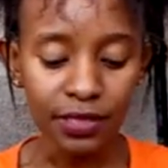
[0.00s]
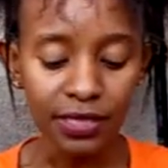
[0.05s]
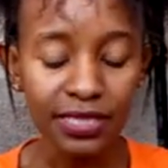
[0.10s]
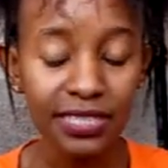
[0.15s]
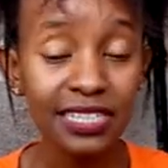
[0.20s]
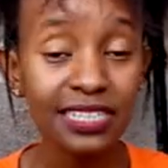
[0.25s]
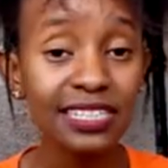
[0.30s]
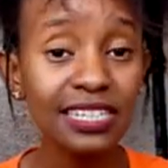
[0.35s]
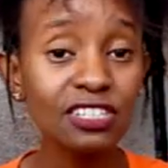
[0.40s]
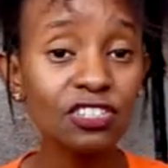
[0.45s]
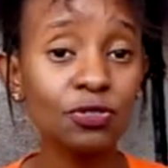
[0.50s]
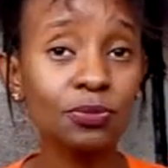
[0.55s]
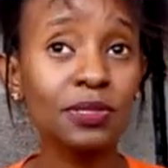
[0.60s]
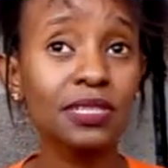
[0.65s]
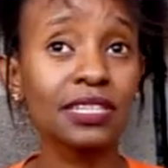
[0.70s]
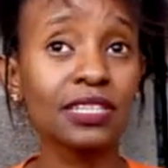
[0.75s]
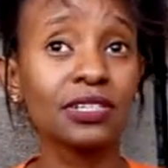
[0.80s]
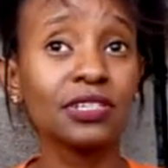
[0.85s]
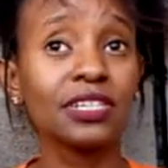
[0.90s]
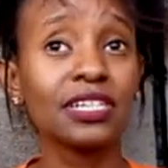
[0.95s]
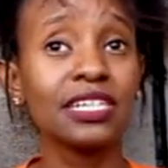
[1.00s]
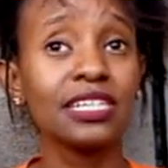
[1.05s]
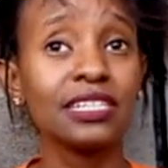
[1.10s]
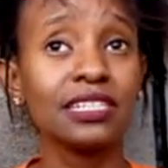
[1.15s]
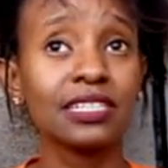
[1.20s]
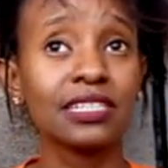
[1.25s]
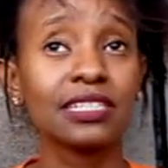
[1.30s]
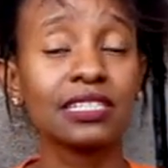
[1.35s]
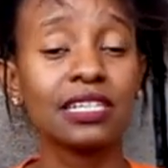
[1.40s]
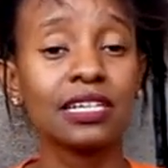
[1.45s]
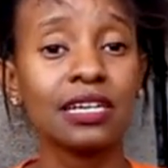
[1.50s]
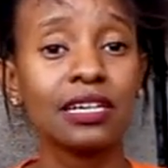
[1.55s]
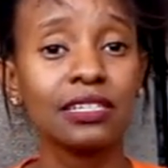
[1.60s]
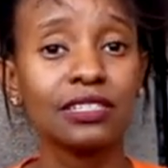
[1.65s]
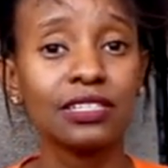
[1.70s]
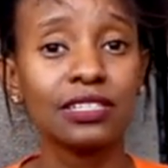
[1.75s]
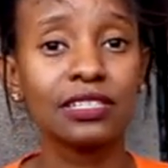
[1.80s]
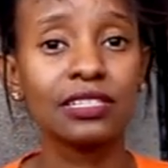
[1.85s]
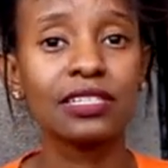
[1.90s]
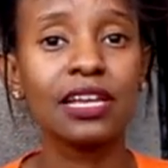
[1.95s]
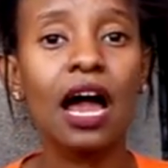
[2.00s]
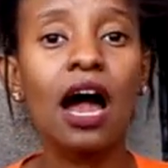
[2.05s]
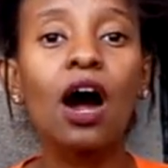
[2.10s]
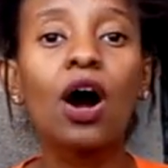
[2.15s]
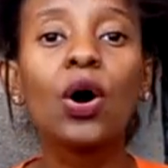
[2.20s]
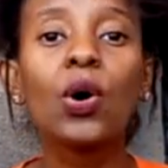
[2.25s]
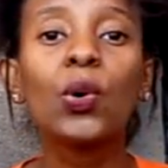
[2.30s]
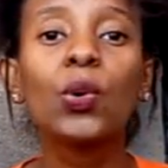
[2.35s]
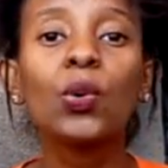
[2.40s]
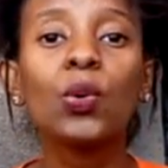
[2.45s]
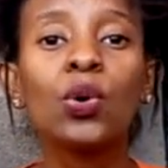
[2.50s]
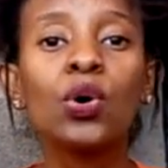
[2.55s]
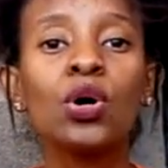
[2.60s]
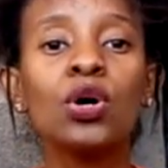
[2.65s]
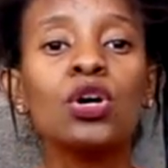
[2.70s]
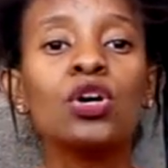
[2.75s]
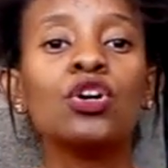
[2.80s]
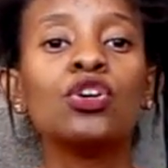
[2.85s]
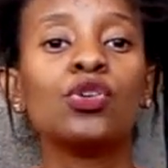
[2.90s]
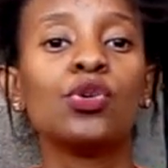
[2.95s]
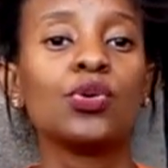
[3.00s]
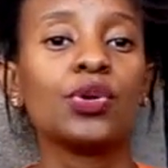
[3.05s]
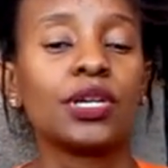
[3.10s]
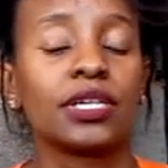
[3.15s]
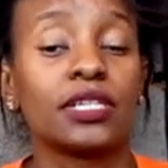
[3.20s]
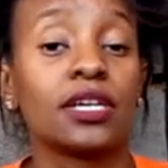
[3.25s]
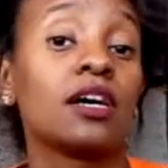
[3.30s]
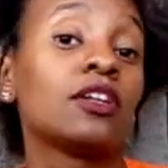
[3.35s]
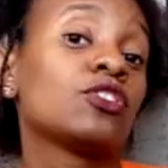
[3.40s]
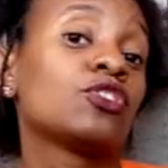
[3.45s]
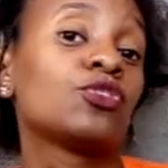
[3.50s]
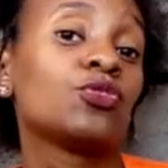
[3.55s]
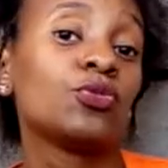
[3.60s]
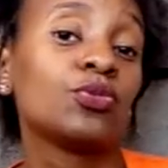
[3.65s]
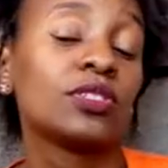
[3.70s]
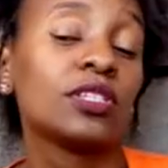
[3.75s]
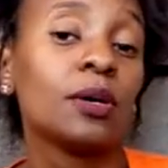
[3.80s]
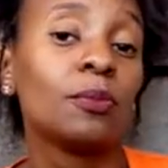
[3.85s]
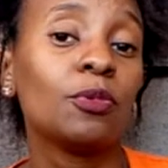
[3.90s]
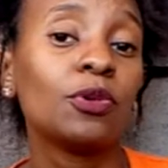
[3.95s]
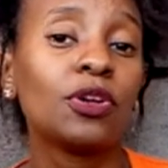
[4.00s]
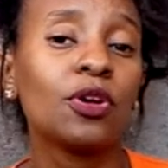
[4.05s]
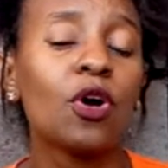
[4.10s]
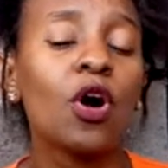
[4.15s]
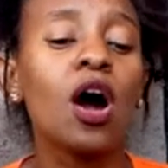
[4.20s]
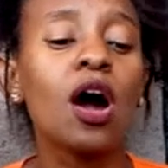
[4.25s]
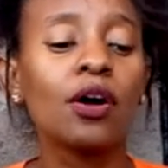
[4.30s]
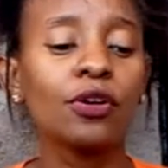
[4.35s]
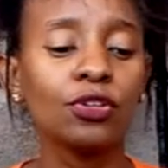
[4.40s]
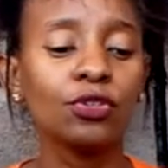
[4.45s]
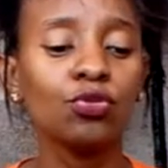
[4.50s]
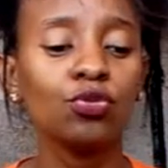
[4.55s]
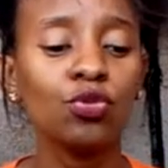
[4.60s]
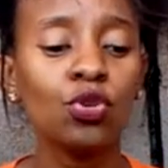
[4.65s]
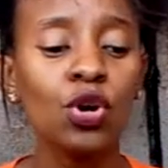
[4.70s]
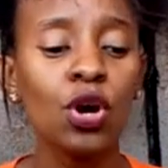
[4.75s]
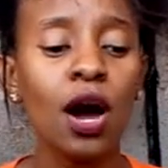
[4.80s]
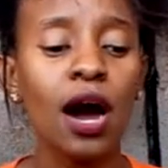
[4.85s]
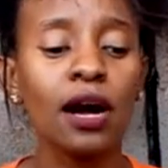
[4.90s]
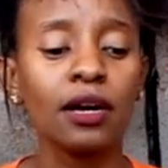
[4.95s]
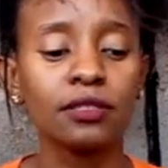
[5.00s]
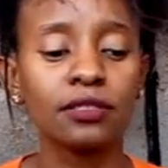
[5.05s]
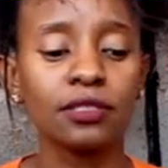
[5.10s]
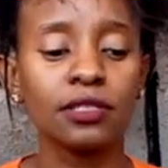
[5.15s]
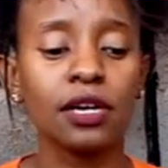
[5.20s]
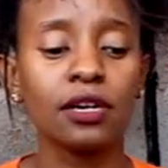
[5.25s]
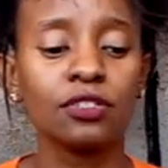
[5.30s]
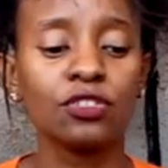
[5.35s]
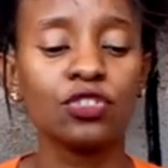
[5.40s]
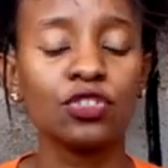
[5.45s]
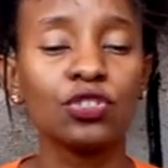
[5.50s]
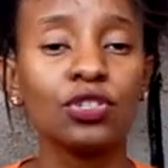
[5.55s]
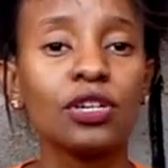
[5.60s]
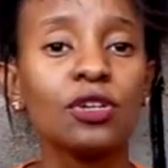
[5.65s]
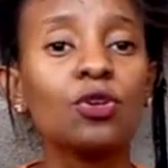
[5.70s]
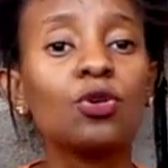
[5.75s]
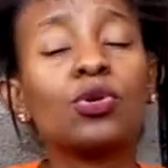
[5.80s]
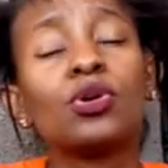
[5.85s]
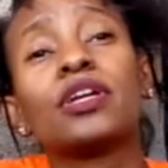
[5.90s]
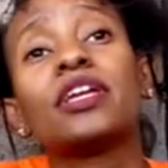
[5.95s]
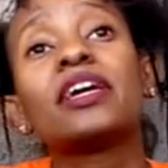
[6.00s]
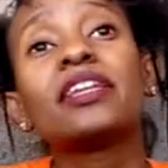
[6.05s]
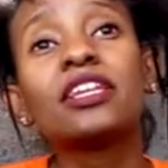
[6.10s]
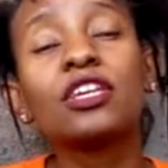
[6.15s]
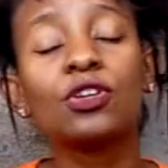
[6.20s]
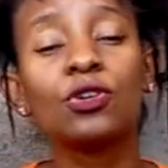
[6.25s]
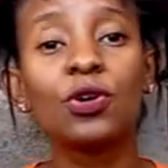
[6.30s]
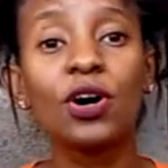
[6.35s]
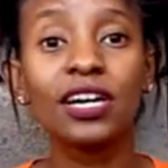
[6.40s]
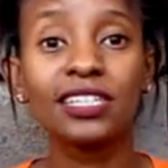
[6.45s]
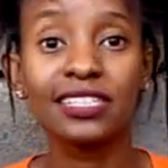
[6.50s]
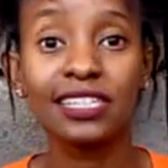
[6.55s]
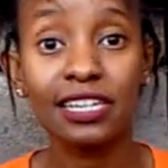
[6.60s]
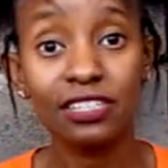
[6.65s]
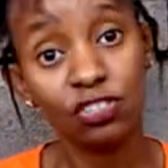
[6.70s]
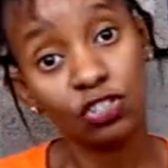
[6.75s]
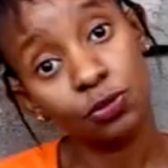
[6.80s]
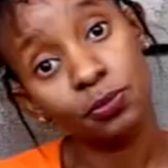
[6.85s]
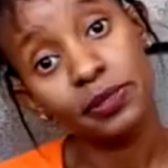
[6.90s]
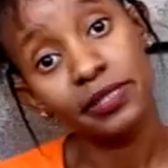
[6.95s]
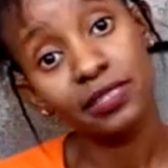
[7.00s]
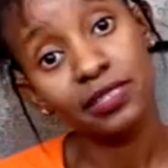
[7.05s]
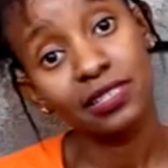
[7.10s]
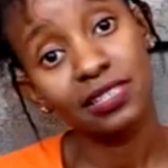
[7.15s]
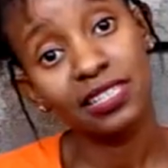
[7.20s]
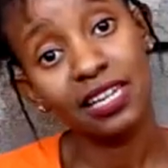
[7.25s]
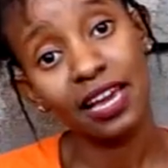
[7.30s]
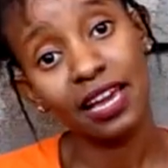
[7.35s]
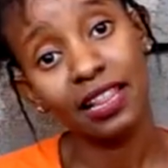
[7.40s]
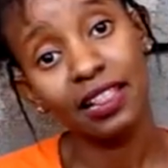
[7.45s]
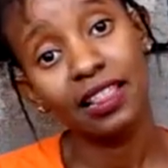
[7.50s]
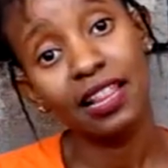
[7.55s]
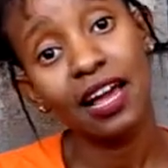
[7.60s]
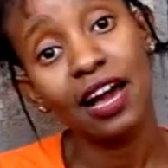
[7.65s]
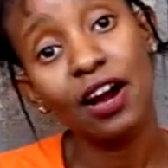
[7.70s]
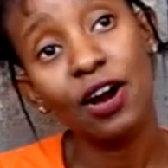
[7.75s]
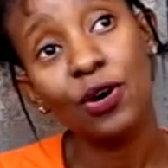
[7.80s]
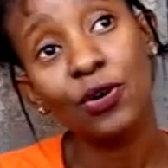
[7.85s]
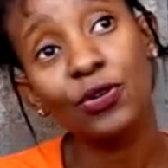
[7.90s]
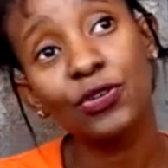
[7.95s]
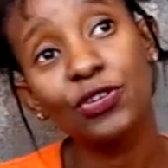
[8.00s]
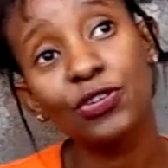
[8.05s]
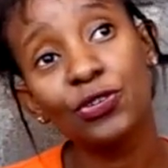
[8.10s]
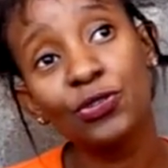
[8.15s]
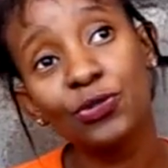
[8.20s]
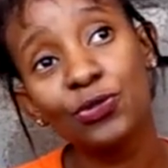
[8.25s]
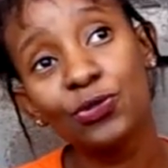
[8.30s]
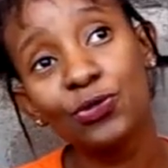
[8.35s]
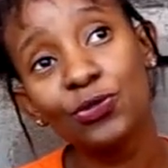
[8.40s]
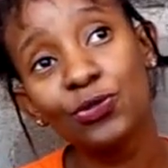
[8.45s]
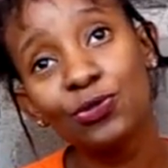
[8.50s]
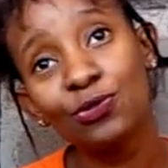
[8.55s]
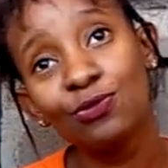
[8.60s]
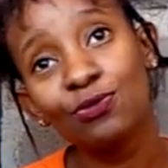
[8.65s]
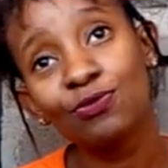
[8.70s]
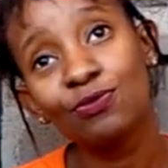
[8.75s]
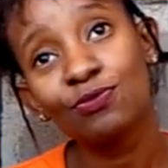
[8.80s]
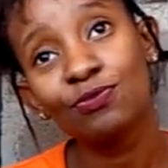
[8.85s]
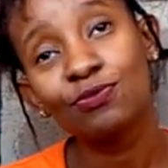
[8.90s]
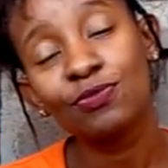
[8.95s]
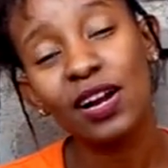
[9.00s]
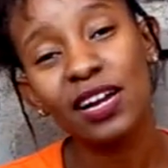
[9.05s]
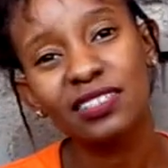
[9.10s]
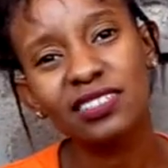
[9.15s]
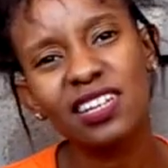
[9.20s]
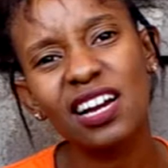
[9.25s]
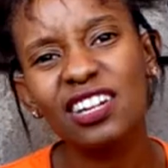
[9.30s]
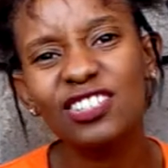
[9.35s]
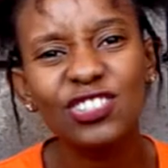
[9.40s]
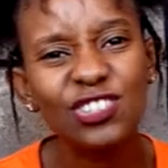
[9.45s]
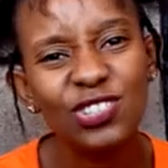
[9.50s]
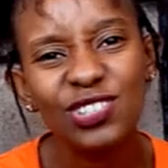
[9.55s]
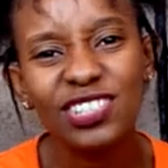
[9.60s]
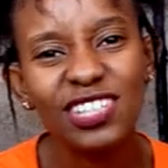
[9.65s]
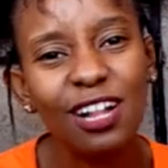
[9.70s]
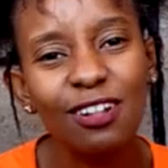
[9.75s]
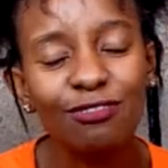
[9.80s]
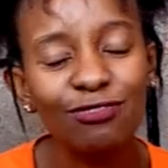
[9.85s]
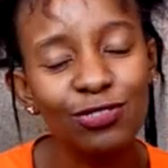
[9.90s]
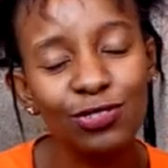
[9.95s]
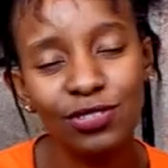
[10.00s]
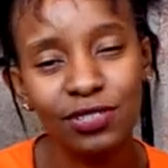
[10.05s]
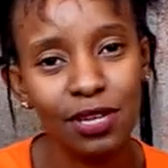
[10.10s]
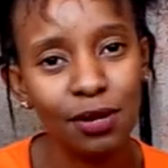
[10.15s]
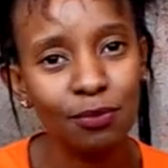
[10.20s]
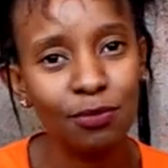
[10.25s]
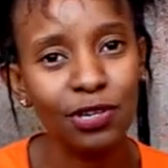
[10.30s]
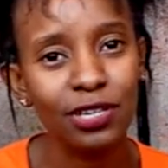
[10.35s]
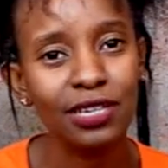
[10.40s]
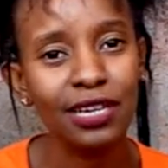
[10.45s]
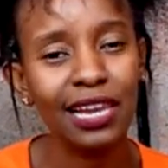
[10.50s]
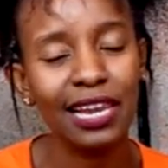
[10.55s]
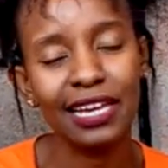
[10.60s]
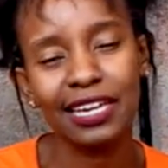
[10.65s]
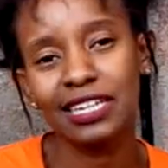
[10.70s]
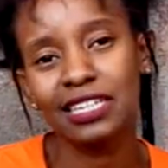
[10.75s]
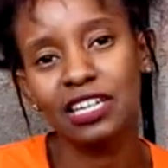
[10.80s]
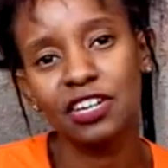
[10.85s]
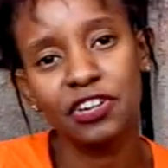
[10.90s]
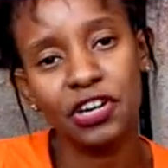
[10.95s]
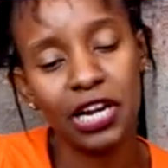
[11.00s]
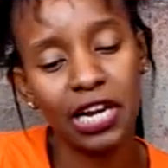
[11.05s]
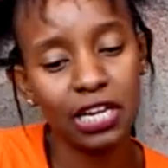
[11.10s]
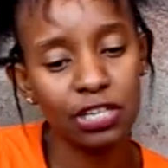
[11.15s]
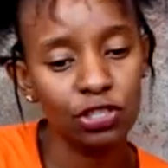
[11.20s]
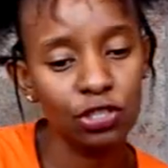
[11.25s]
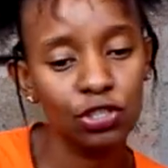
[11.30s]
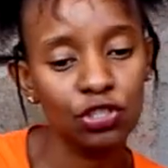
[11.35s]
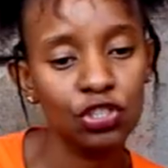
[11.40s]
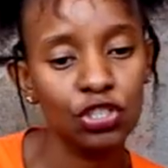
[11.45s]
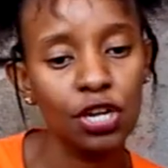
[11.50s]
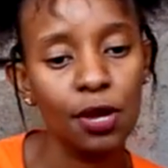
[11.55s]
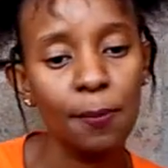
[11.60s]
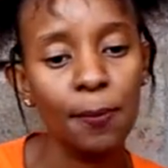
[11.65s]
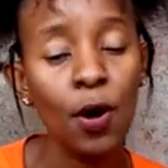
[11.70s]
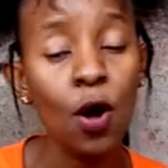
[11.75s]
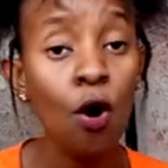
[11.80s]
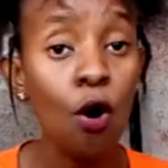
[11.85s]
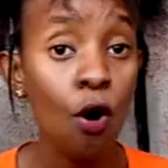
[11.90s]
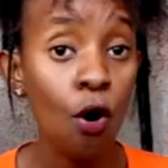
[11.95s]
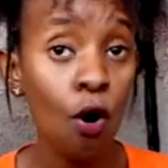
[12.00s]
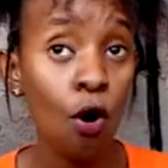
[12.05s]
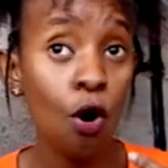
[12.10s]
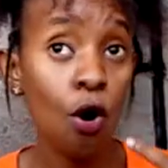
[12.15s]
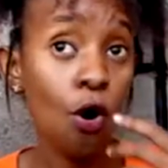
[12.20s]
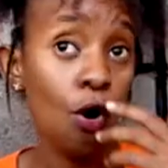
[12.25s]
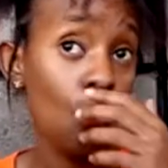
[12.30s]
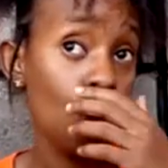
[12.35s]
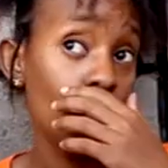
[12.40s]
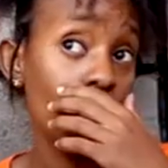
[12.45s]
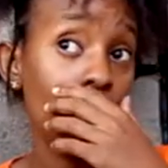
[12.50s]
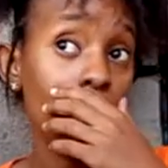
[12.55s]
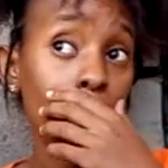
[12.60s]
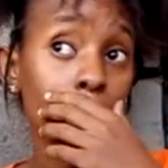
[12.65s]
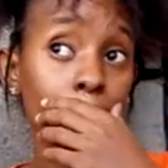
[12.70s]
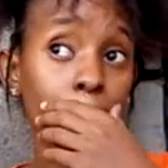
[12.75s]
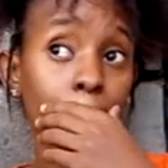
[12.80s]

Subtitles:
And attachment theory is just how you're attached to someone, or how you attach your attachment style, how you attach yourself to someone, like in a relationship or